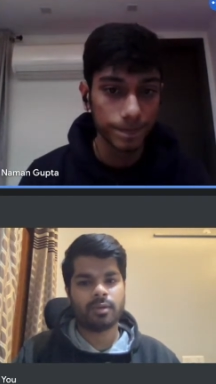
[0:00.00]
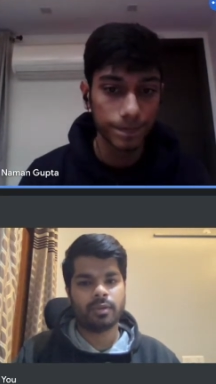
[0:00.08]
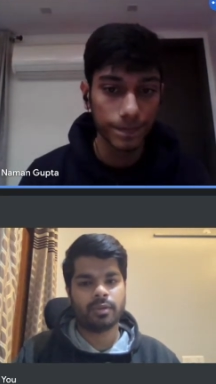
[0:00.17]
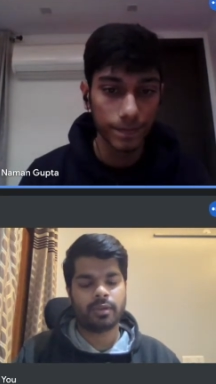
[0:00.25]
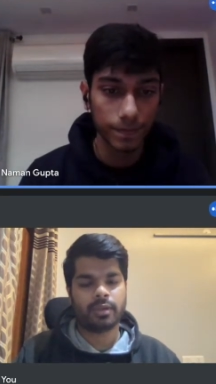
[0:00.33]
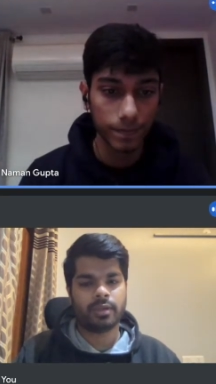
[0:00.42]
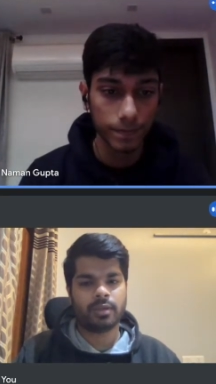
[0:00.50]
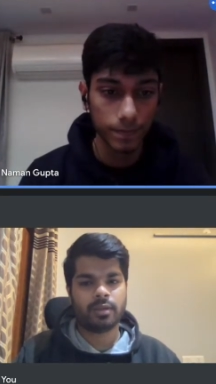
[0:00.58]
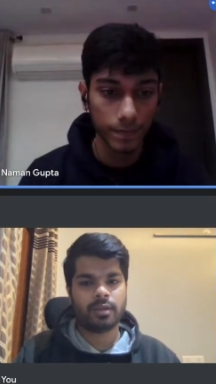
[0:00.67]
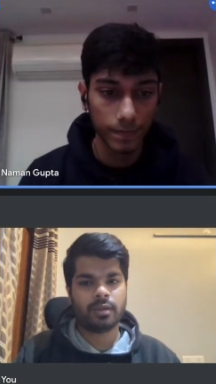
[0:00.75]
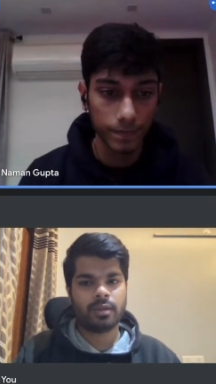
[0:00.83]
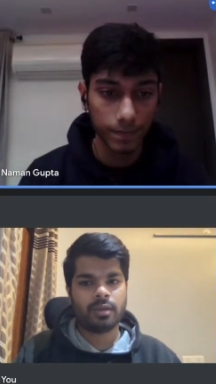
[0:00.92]
Speaker 1: Okay.
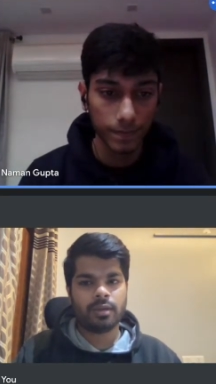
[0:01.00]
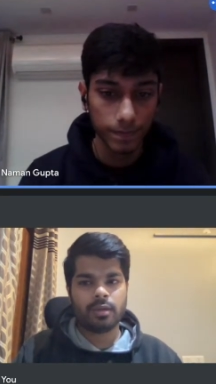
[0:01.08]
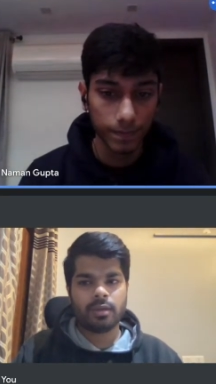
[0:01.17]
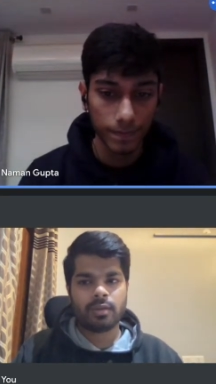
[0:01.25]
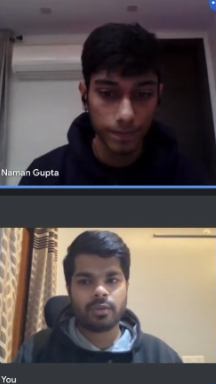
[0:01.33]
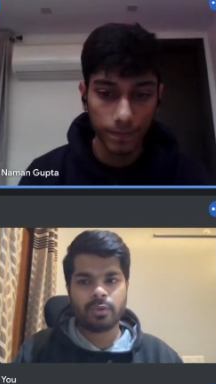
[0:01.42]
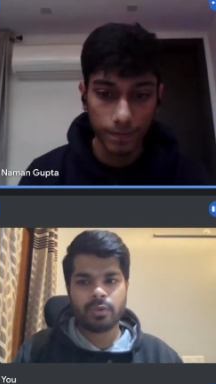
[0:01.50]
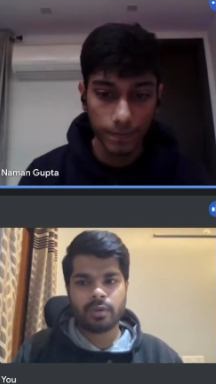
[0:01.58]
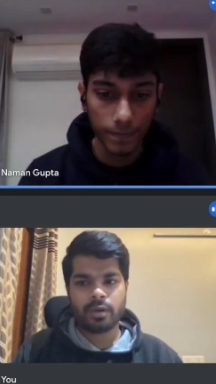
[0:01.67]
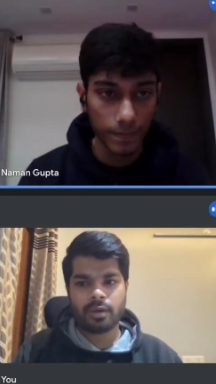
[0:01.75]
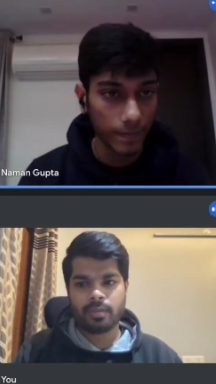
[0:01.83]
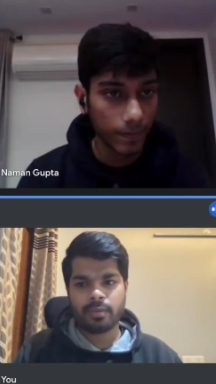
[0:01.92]
So
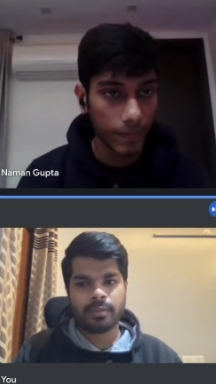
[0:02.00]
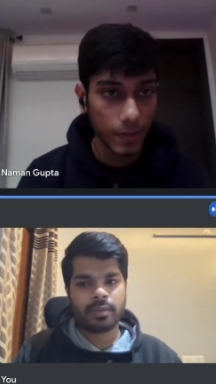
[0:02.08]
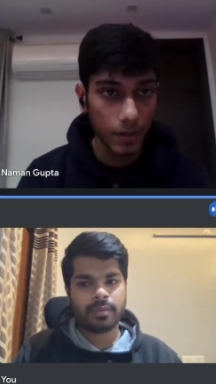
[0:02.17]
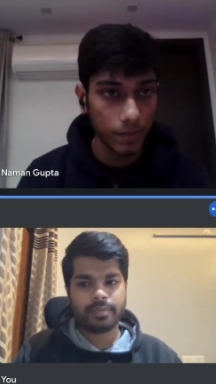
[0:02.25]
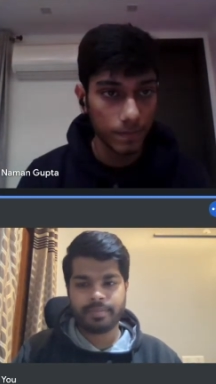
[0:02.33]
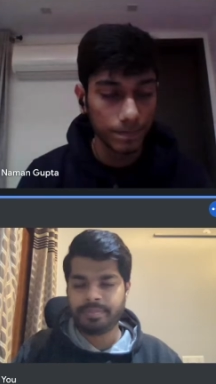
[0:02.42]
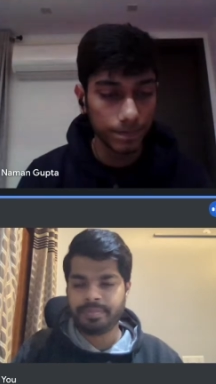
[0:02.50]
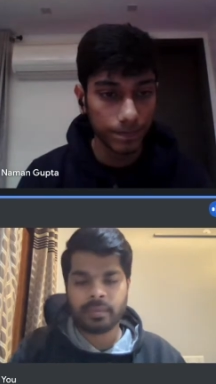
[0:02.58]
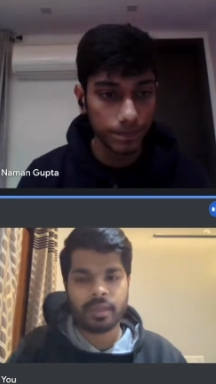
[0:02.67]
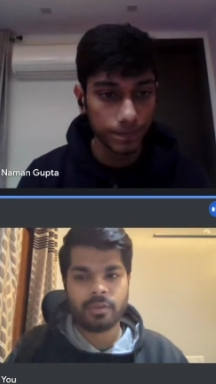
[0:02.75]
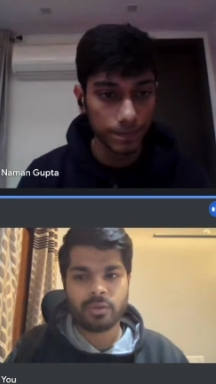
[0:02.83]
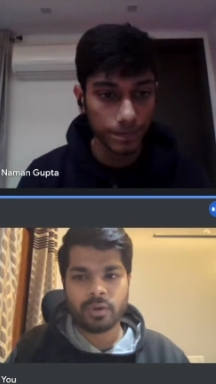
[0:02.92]
Naman,
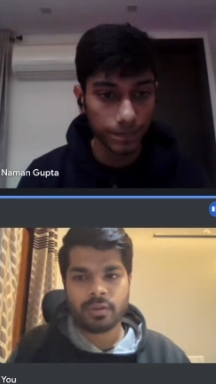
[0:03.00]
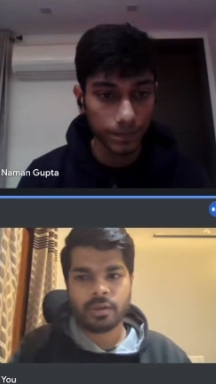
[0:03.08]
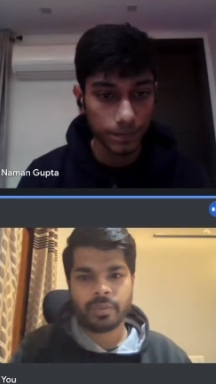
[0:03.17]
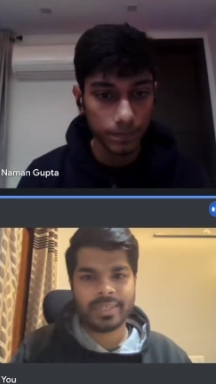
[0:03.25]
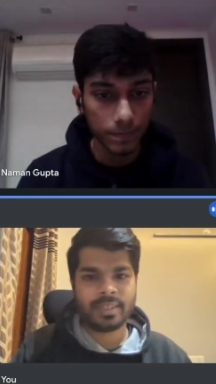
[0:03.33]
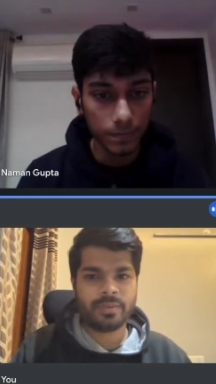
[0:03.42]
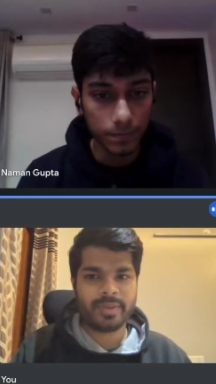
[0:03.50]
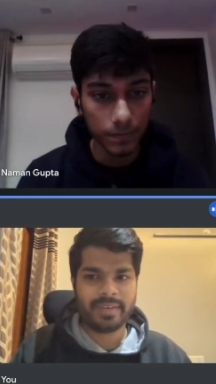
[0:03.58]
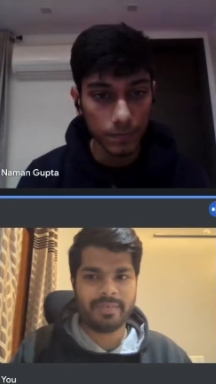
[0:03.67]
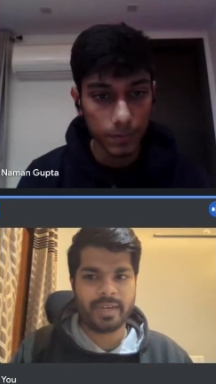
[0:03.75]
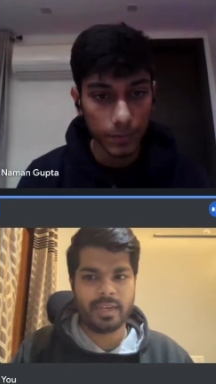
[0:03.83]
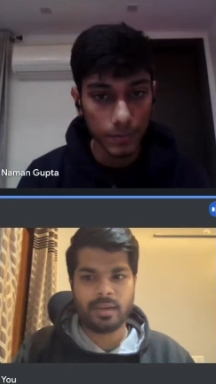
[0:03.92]
you solved the question very
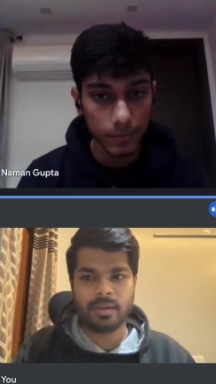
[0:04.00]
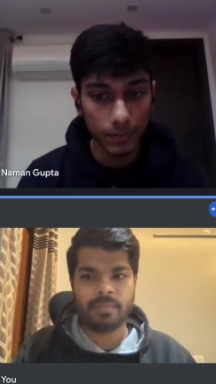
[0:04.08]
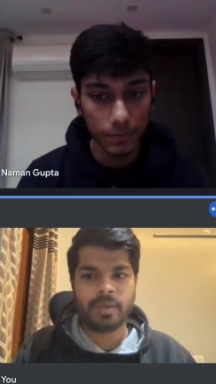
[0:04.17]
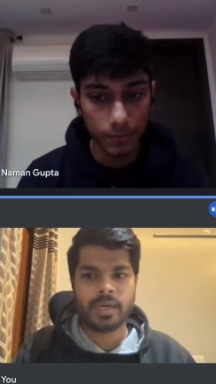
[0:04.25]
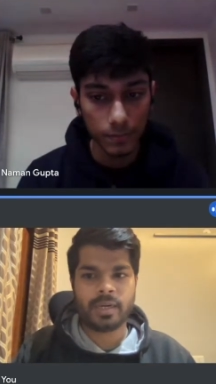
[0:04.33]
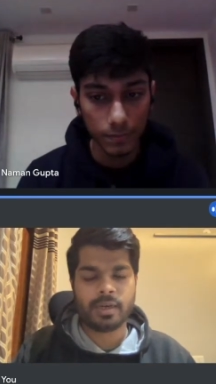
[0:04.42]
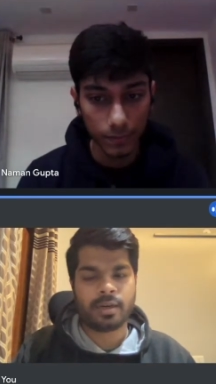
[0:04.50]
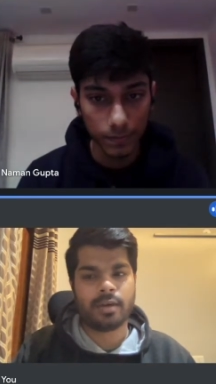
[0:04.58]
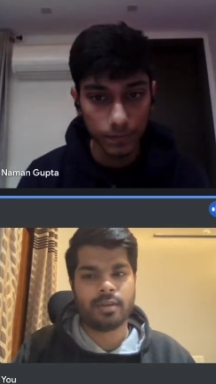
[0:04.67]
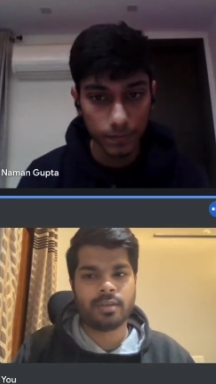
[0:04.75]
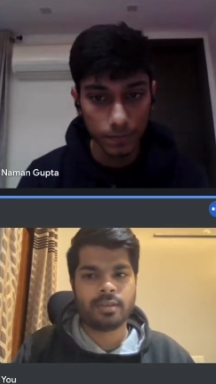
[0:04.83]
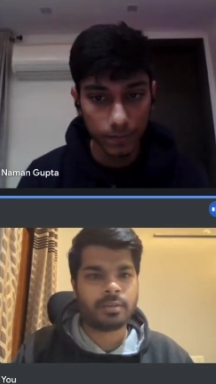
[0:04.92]
well, but
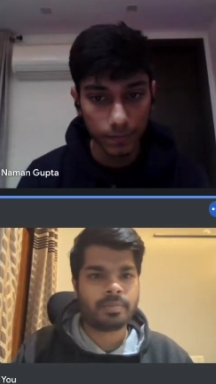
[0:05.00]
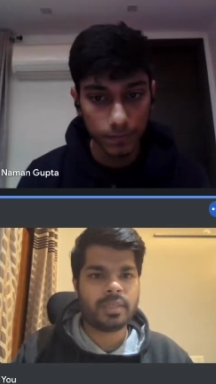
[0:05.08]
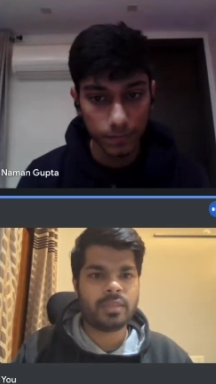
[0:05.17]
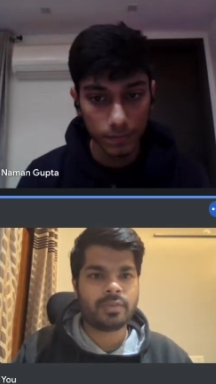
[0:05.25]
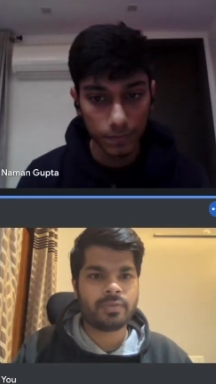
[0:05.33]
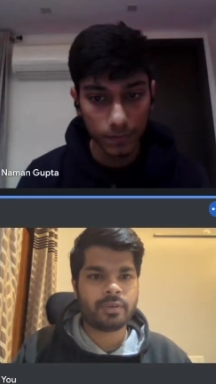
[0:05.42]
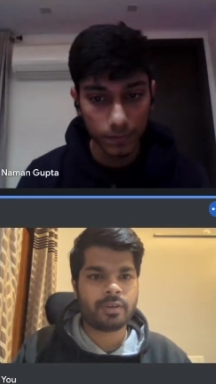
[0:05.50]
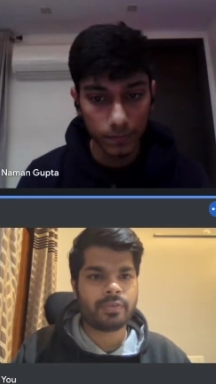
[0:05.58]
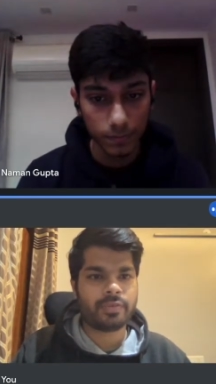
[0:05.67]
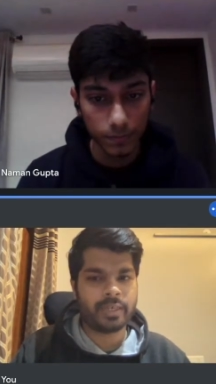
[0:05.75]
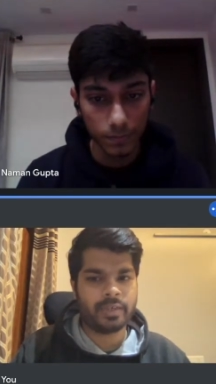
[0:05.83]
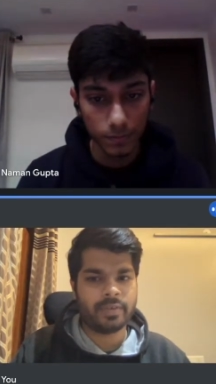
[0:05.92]
just a piece
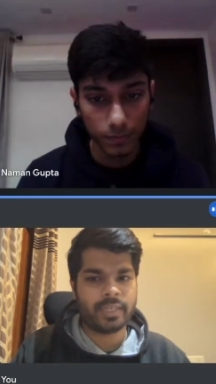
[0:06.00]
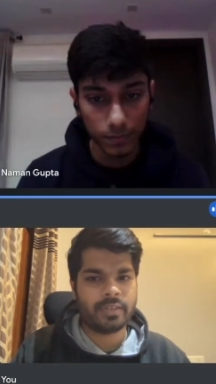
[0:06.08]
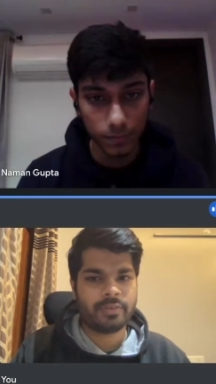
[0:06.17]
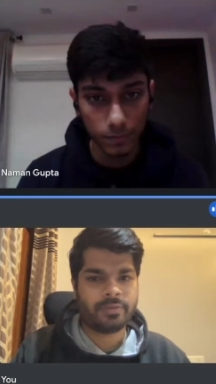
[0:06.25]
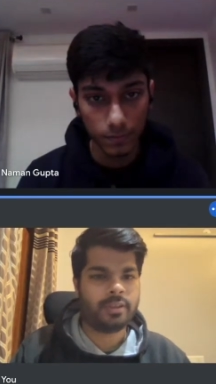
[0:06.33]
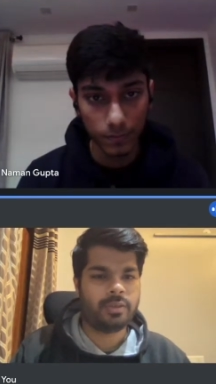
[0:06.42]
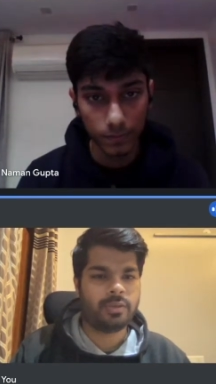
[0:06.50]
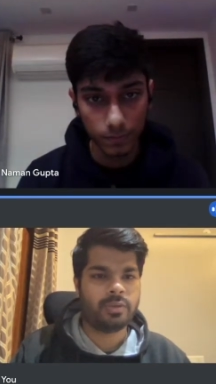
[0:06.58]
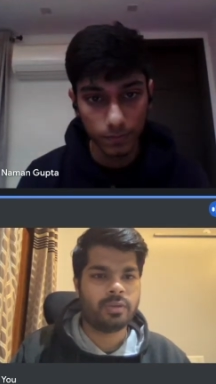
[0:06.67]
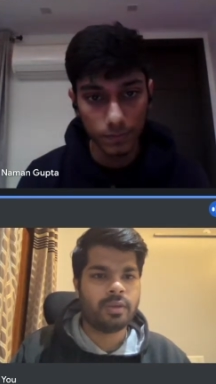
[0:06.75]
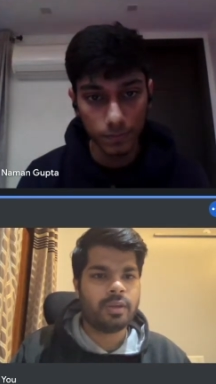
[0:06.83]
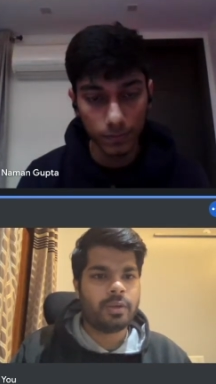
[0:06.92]
of advice for
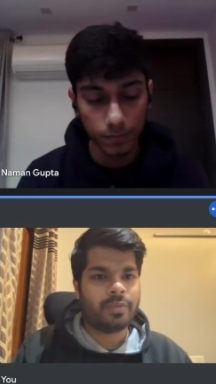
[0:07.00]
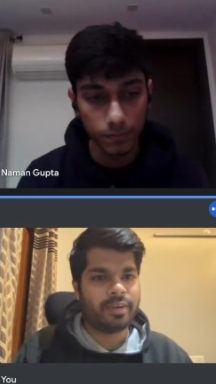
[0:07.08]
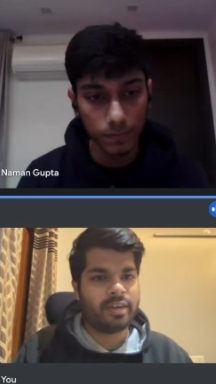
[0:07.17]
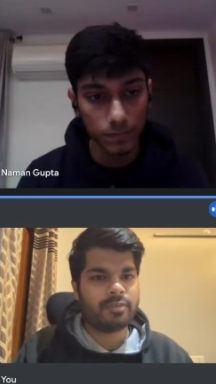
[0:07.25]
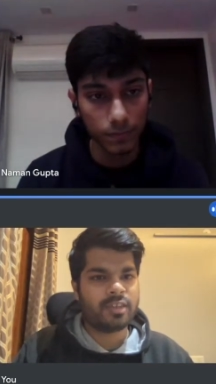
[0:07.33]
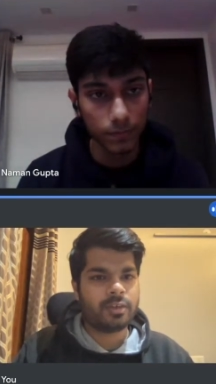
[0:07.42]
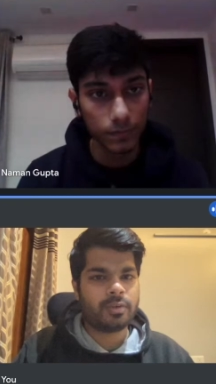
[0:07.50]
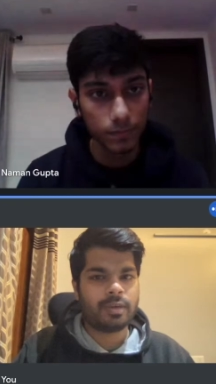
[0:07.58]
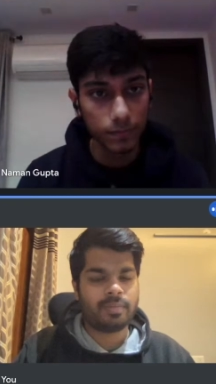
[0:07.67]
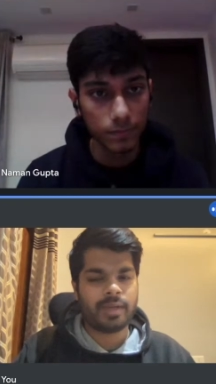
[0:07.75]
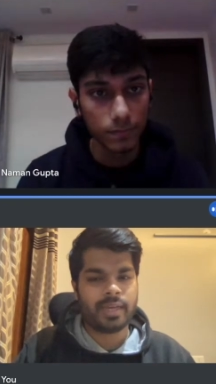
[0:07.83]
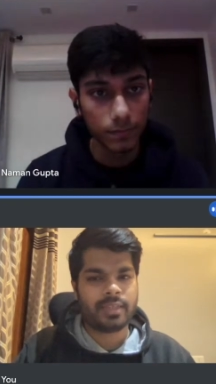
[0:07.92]
you whenever you
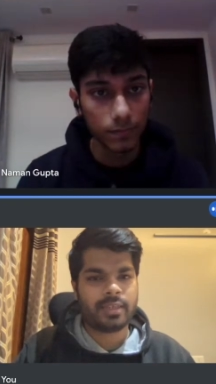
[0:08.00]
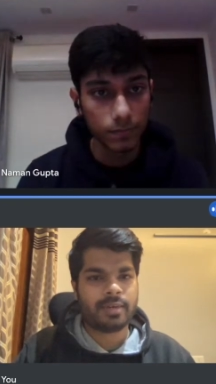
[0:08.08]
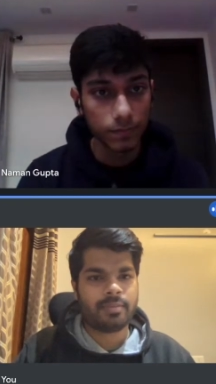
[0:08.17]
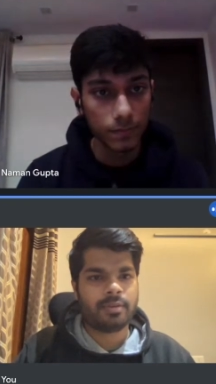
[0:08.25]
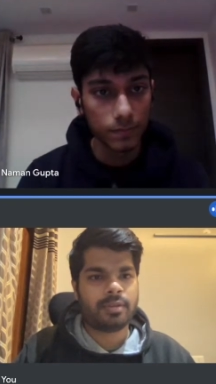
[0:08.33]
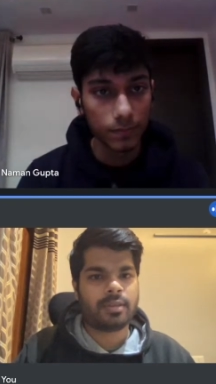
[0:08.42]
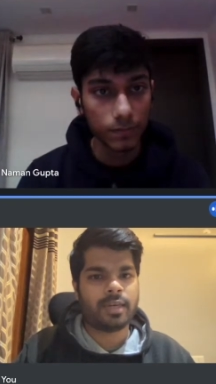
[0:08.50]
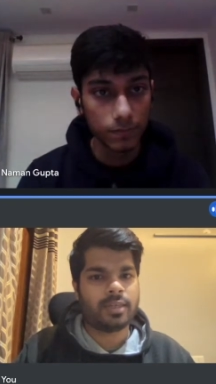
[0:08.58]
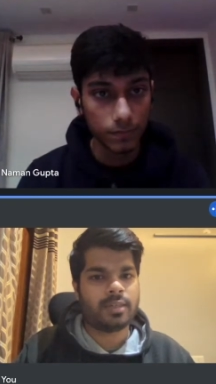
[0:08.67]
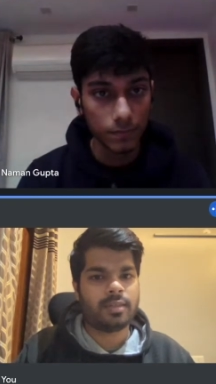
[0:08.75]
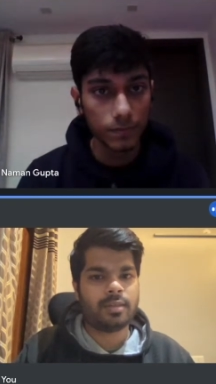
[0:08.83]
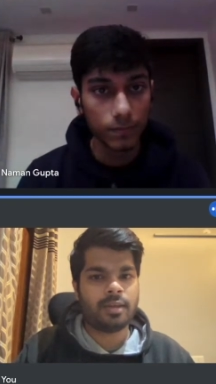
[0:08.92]
come next time to the
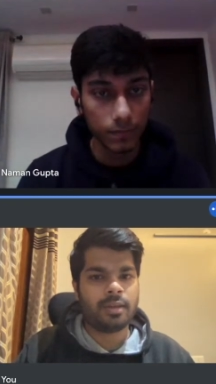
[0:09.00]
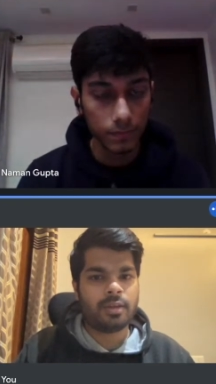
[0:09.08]
sessions.